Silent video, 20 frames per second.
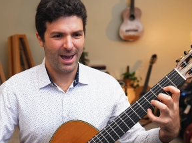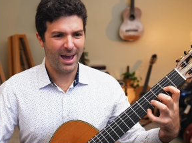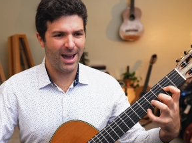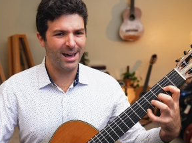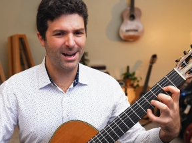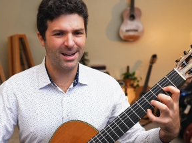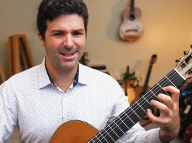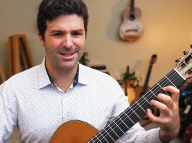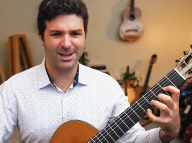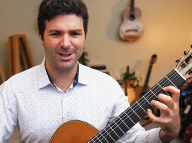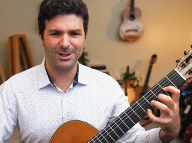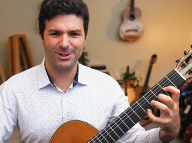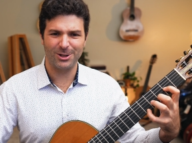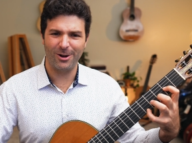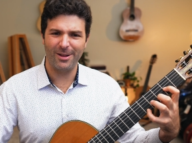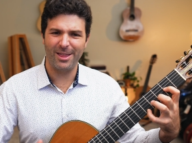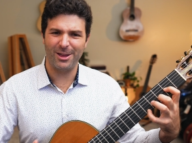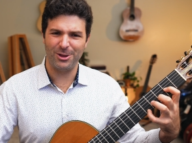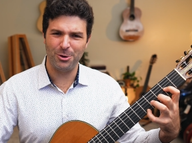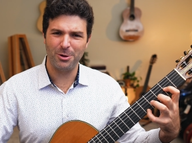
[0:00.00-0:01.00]
And it's a
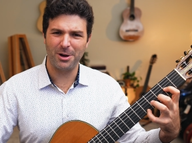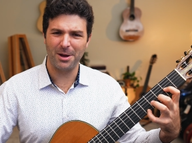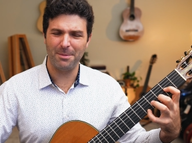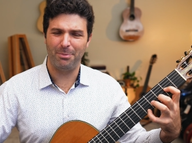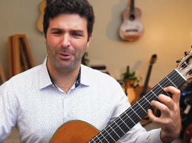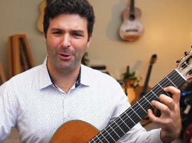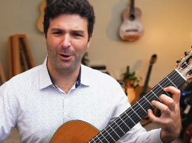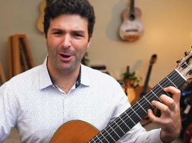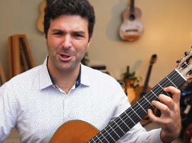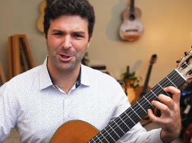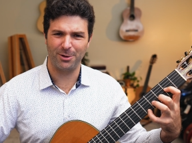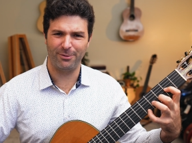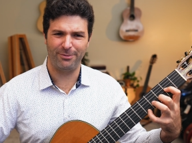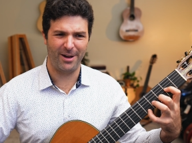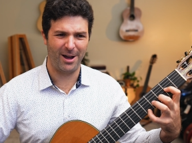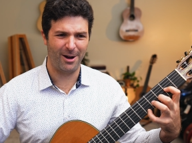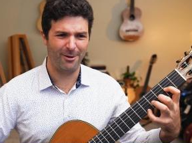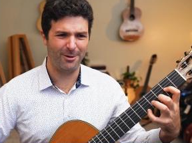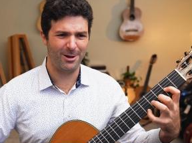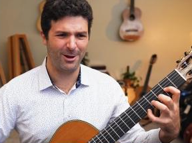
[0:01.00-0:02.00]
guitar that you can push
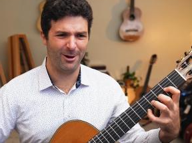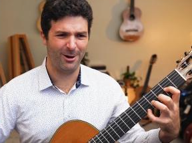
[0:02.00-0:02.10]
very